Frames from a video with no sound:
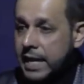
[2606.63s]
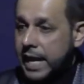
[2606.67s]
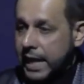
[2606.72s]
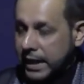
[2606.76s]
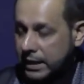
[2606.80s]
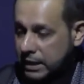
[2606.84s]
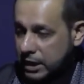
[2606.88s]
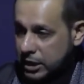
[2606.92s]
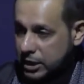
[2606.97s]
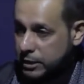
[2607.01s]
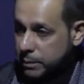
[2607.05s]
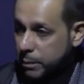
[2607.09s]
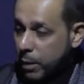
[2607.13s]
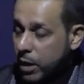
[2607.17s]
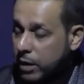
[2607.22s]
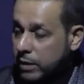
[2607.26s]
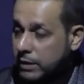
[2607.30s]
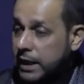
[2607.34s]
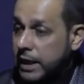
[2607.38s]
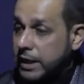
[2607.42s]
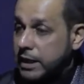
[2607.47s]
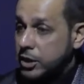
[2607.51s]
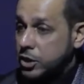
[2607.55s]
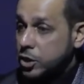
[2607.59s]
this book,
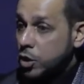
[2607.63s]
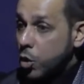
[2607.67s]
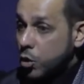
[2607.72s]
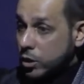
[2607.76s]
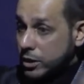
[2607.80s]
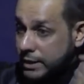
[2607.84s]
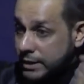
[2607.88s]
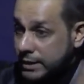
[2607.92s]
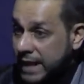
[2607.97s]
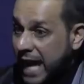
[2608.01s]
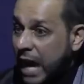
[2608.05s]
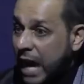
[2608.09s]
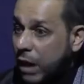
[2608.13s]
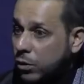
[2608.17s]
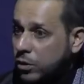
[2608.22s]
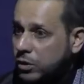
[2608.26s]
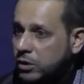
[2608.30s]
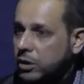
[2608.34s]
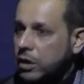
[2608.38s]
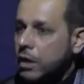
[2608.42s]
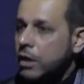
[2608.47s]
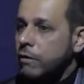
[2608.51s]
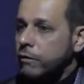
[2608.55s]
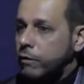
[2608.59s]
there is no
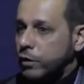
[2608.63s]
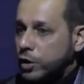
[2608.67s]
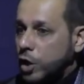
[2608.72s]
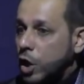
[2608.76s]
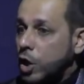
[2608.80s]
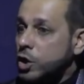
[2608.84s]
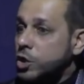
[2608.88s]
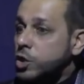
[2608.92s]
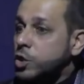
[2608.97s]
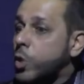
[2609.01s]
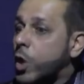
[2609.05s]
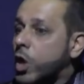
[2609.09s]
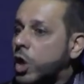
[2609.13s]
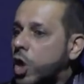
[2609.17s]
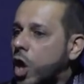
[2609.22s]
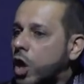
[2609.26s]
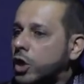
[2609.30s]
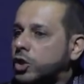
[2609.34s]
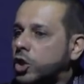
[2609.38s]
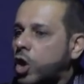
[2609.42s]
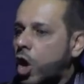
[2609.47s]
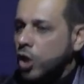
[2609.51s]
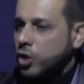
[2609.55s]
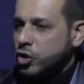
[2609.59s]
doubt for those who are
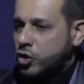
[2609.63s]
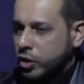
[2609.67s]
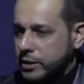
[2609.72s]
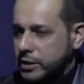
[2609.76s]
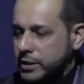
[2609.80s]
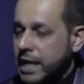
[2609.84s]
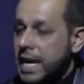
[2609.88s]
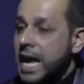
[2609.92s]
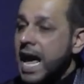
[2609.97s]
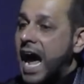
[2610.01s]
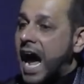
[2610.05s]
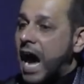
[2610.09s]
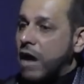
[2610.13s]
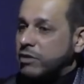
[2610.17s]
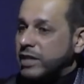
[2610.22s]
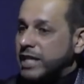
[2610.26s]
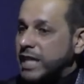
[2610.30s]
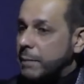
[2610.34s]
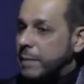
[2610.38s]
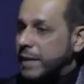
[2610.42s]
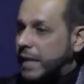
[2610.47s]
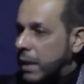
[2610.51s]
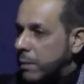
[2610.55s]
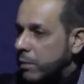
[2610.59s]
God conscious. How did
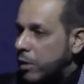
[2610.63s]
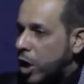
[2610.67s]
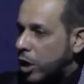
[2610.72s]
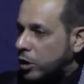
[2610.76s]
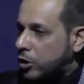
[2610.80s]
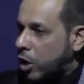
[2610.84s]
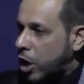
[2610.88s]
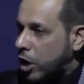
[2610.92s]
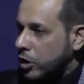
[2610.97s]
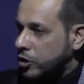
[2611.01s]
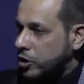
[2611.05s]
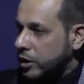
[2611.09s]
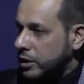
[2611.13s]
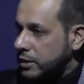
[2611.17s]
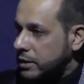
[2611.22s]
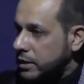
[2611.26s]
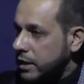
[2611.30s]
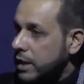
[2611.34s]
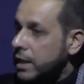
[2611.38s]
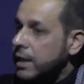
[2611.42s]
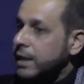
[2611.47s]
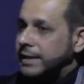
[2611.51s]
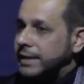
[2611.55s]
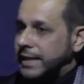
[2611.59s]
they become God conscious?
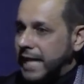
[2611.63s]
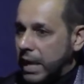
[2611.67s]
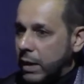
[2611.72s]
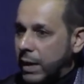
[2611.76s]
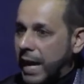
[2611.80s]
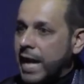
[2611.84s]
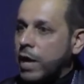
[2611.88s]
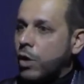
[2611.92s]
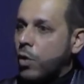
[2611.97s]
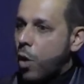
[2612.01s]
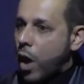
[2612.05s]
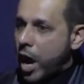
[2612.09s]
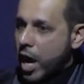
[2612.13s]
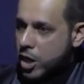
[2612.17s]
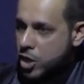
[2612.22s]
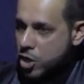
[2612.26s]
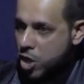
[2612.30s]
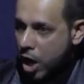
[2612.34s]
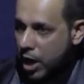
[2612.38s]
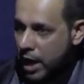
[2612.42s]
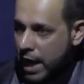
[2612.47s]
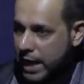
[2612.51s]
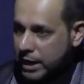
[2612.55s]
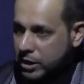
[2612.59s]
They acquired
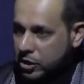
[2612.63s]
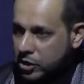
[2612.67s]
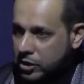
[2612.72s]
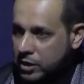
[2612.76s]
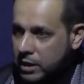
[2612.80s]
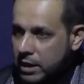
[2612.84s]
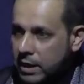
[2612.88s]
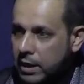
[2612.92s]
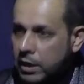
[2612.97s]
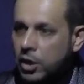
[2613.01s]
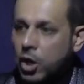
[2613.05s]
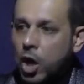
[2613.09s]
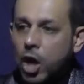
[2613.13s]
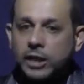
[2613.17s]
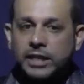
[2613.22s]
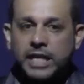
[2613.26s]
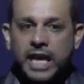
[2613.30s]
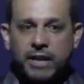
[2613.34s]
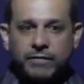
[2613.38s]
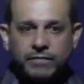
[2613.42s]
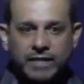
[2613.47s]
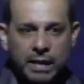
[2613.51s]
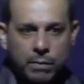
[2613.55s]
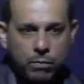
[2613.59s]
knowledge. God
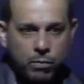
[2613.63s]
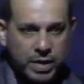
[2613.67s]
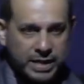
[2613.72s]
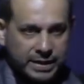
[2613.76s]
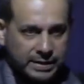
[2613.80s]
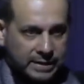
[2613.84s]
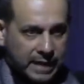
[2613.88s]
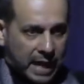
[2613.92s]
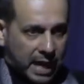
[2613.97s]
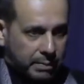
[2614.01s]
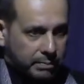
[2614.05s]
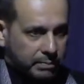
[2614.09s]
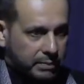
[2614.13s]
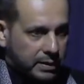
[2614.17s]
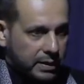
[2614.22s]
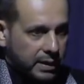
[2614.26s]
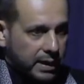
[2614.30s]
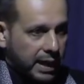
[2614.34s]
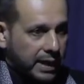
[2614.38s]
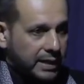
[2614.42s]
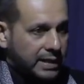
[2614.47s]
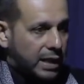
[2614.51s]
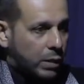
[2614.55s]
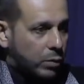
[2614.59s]
gave them wisdom,
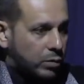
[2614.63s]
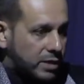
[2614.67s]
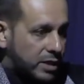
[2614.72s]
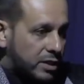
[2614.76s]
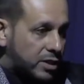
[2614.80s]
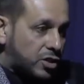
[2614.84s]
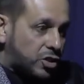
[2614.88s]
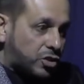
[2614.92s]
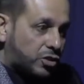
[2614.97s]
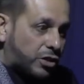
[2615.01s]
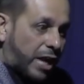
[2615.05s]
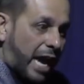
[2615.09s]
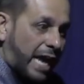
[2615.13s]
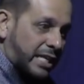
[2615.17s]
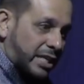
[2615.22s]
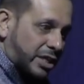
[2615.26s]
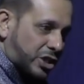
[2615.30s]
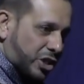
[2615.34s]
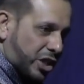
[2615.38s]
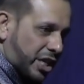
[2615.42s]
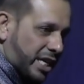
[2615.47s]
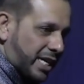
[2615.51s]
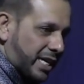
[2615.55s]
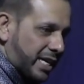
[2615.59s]
and there was a
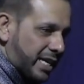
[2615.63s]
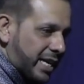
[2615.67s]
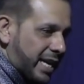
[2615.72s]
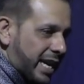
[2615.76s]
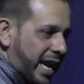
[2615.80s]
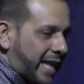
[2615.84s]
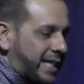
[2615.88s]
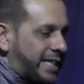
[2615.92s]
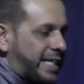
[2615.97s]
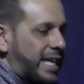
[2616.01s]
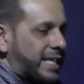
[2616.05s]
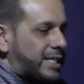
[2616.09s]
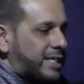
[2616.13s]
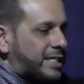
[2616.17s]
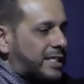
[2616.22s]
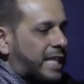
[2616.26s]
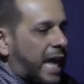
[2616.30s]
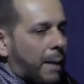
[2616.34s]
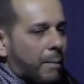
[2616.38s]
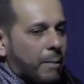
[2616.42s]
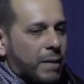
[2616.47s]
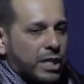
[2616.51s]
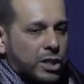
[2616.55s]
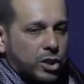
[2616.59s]
strategy, and they
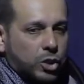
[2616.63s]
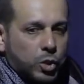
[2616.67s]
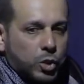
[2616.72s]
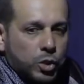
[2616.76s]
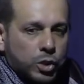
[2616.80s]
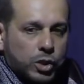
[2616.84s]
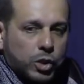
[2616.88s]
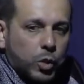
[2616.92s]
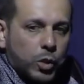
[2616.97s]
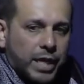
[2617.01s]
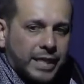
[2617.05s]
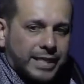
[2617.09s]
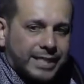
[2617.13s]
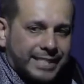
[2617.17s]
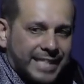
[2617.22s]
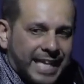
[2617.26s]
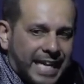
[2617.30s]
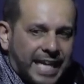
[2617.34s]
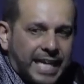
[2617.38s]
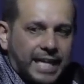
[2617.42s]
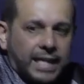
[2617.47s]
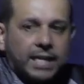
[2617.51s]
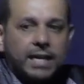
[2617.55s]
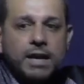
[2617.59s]
established usul
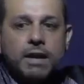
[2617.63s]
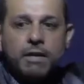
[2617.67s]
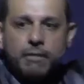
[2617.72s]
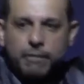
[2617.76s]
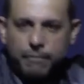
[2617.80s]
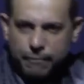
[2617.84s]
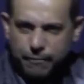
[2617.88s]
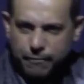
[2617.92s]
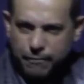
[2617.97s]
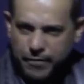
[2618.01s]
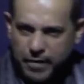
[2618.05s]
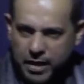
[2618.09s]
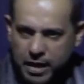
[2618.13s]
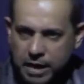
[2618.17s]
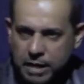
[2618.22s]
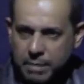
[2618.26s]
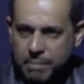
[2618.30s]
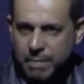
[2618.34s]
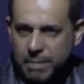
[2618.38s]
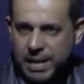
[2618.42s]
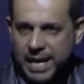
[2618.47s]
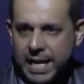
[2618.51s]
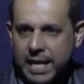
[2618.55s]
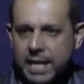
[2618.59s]
ad-deen
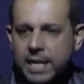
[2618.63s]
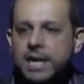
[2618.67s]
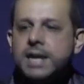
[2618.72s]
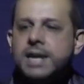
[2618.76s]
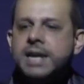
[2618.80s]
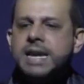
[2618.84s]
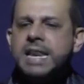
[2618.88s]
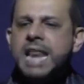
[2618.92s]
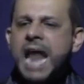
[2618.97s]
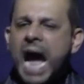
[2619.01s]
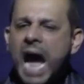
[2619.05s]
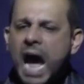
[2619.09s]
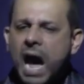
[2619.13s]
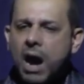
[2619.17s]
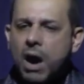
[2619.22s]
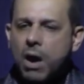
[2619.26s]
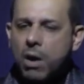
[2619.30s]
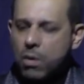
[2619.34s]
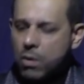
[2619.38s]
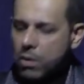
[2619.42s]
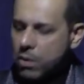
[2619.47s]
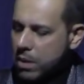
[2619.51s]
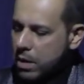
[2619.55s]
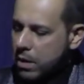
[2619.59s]
firmly.
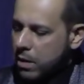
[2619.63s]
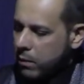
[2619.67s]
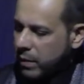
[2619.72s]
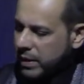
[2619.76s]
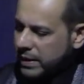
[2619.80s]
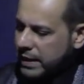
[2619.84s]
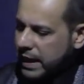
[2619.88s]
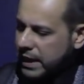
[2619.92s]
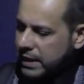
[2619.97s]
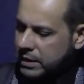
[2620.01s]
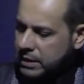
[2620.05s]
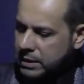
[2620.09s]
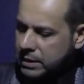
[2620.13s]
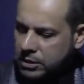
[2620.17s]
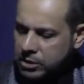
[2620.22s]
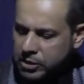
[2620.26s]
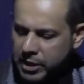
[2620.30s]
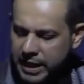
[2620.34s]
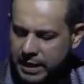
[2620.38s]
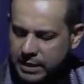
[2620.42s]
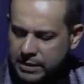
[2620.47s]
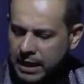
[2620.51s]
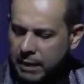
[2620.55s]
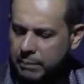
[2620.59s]
Now, when they
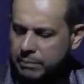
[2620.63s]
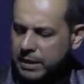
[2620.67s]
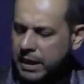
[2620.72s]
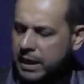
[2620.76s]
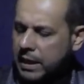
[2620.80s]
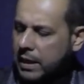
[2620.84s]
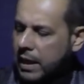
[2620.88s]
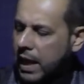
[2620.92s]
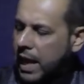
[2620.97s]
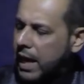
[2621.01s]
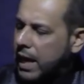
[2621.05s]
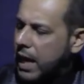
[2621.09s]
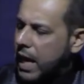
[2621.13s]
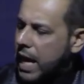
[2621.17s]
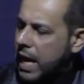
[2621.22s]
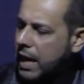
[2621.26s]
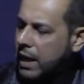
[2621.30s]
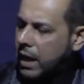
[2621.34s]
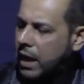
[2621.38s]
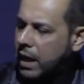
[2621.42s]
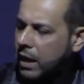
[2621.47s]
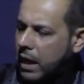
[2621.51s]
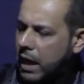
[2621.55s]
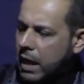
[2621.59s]
drink something, halal,
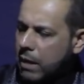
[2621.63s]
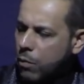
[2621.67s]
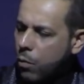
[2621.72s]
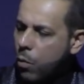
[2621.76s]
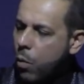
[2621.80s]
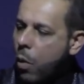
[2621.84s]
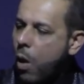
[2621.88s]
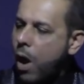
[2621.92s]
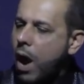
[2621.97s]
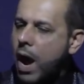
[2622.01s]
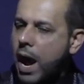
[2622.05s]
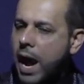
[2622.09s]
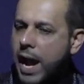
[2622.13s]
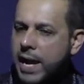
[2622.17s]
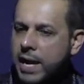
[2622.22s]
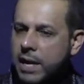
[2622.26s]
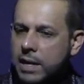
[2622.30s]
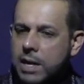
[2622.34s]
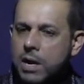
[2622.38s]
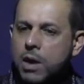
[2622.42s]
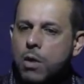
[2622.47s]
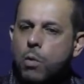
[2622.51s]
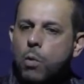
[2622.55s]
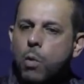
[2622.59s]
haram, why?
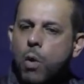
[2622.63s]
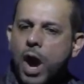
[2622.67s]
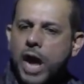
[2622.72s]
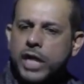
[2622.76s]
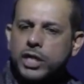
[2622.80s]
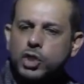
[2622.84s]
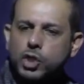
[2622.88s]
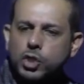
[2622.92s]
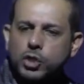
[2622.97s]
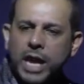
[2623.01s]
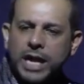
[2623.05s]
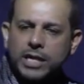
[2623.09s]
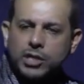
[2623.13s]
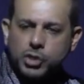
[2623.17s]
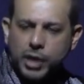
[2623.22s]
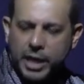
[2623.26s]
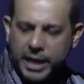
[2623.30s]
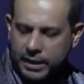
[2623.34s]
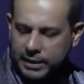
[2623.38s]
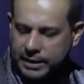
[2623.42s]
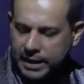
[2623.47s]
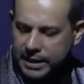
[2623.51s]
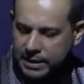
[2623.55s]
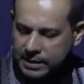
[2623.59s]
Why should I
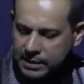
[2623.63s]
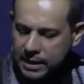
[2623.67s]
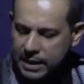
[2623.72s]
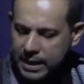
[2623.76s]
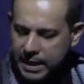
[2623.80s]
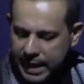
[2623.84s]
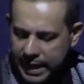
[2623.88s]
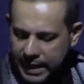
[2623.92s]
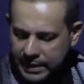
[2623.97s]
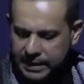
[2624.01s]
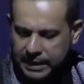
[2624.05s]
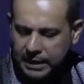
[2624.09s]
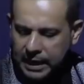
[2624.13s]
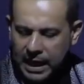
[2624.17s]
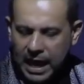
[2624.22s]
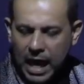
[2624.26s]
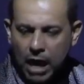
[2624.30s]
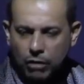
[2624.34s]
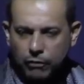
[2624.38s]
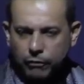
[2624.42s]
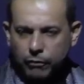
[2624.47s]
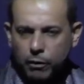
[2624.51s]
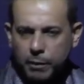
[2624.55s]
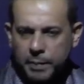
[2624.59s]
drink this? Is it
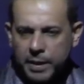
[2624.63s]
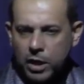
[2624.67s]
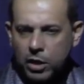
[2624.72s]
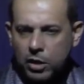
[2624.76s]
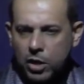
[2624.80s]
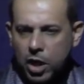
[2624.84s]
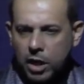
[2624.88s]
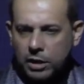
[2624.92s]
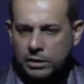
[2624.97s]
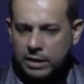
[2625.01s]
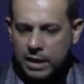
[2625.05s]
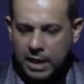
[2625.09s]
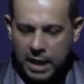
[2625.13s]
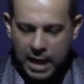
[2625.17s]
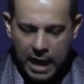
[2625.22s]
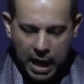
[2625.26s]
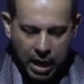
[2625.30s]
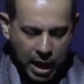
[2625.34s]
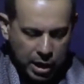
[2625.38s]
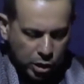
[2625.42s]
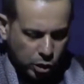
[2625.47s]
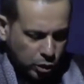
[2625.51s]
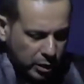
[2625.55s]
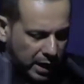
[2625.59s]
allowed for me or not?
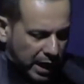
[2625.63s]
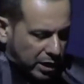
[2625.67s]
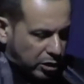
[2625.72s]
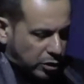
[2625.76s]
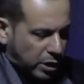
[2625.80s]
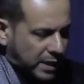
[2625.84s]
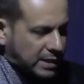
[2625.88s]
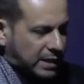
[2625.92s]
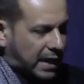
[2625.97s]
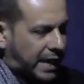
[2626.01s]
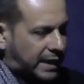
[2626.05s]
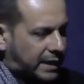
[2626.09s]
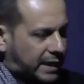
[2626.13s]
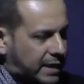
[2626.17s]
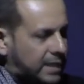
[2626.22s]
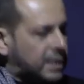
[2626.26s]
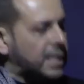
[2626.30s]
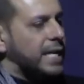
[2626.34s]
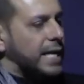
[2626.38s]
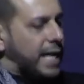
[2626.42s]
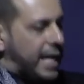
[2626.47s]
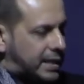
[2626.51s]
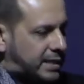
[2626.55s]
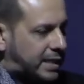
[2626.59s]
How should I dress like this?
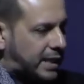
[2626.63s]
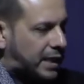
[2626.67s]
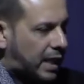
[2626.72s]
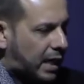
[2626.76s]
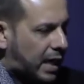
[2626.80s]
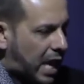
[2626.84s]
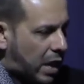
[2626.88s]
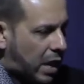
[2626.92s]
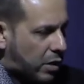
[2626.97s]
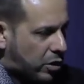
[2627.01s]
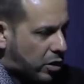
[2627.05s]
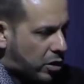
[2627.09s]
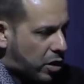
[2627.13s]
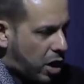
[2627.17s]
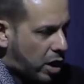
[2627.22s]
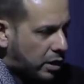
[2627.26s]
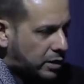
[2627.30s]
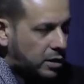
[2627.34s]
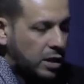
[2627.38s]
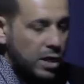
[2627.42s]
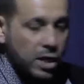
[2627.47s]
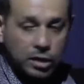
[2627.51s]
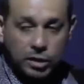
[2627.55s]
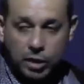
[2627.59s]
Is it allowed or
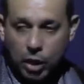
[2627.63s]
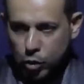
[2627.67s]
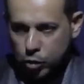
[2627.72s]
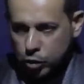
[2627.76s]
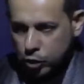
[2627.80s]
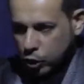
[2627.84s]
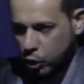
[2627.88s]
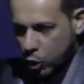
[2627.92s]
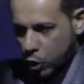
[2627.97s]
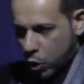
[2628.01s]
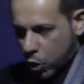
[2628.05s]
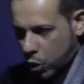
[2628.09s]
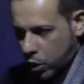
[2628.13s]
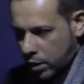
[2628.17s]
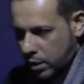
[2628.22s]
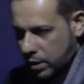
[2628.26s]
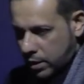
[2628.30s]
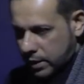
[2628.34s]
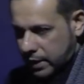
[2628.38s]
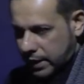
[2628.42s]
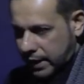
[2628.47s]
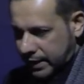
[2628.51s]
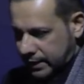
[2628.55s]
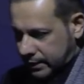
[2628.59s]
not? The
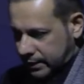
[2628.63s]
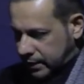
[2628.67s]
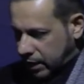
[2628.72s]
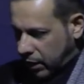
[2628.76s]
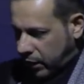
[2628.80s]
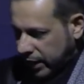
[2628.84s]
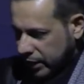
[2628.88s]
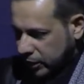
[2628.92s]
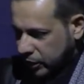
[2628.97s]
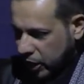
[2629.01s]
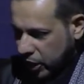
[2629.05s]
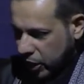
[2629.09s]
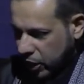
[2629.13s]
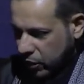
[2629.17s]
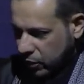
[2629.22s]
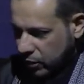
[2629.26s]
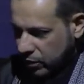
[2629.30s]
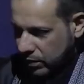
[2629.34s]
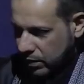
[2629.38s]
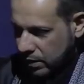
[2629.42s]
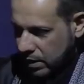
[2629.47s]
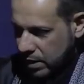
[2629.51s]
usul is directing you.